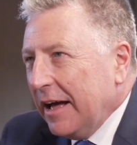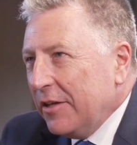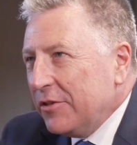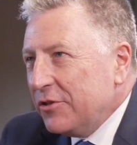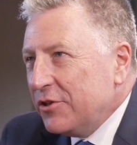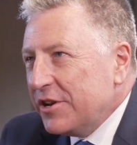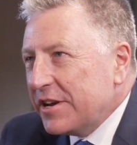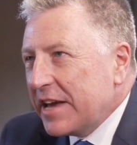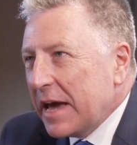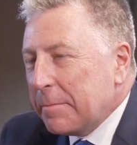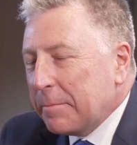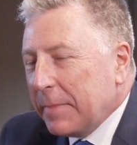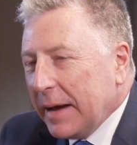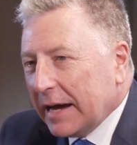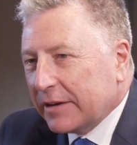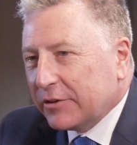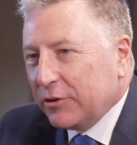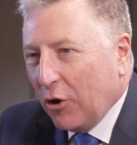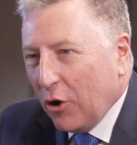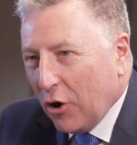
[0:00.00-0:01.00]
you get
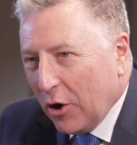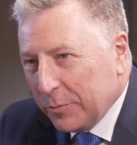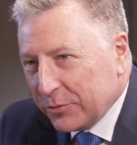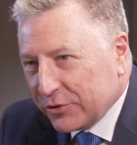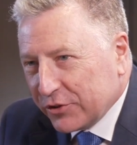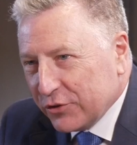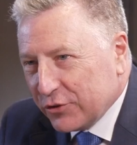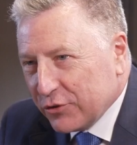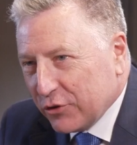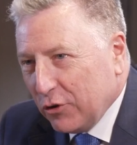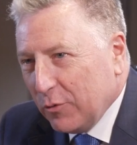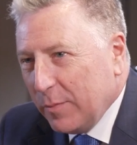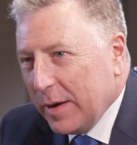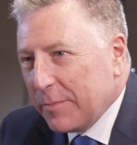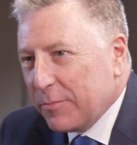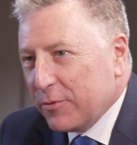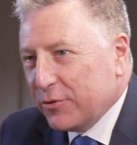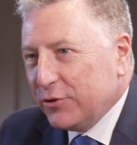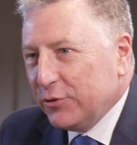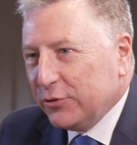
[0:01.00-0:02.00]
back to arms control by
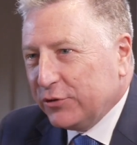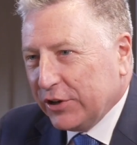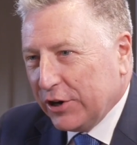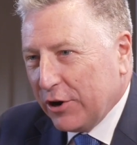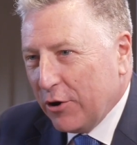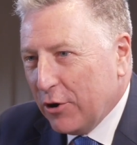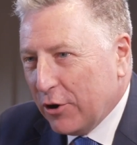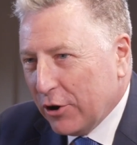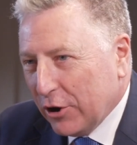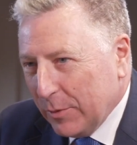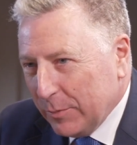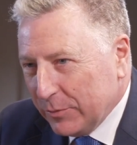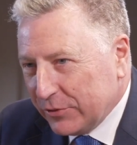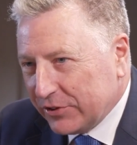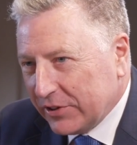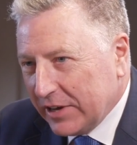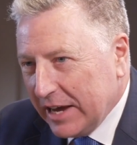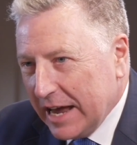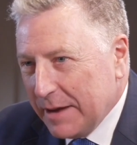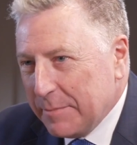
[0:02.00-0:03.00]
producing arms
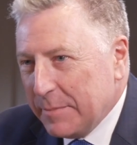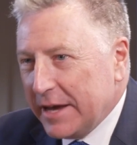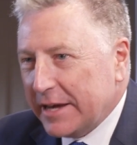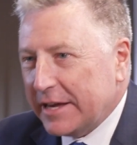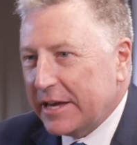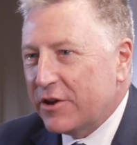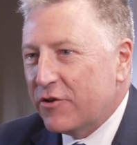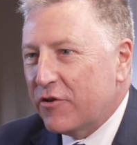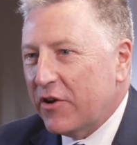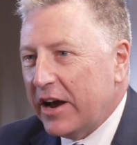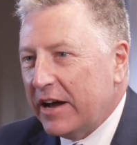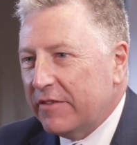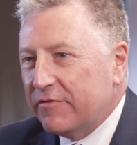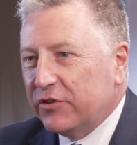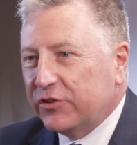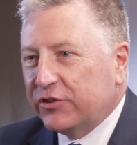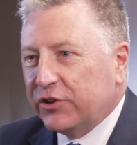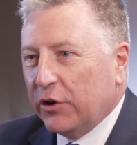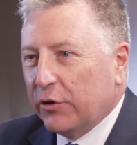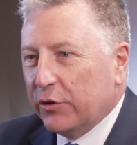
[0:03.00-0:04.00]
and making your
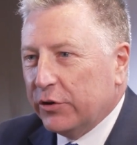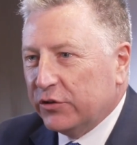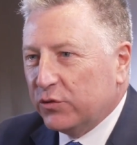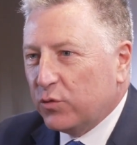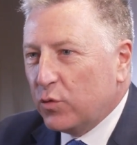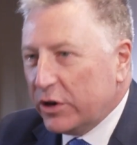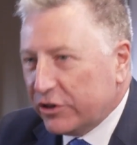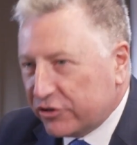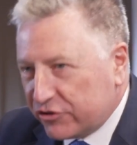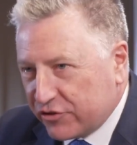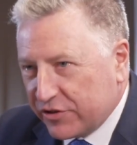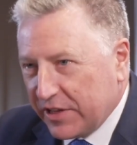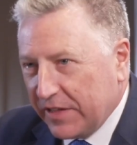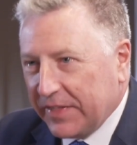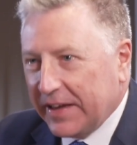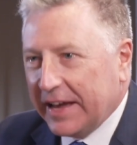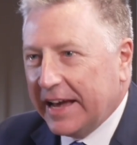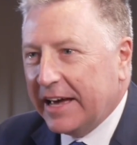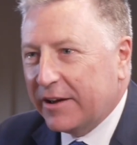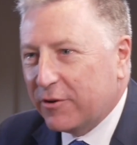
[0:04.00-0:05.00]
adversaries wish that
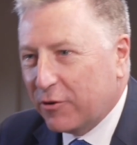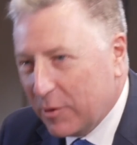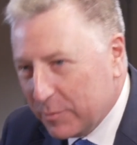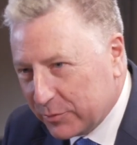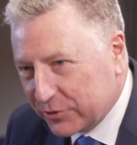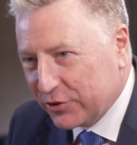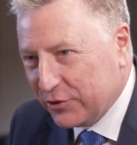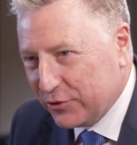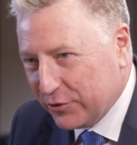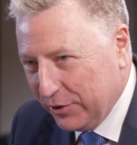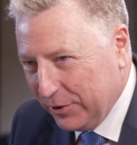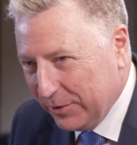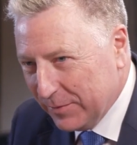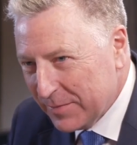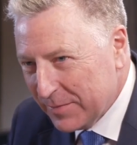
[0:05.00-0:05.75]
they had arms control.